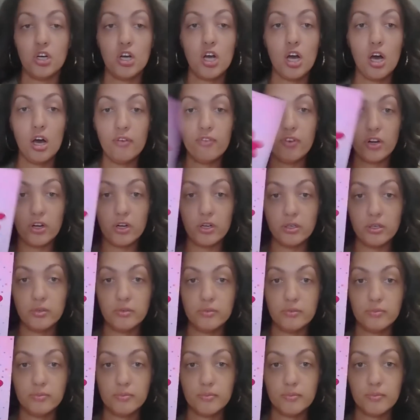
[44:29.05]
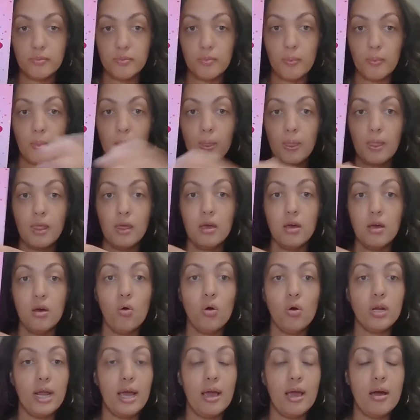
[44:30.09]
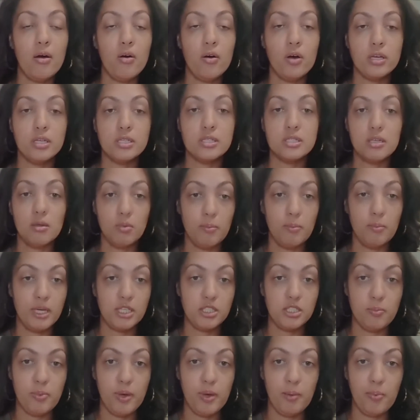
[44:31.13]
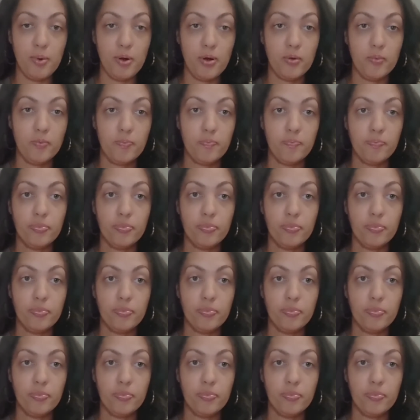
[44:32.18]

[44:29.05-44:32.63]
cover on sublimation paper.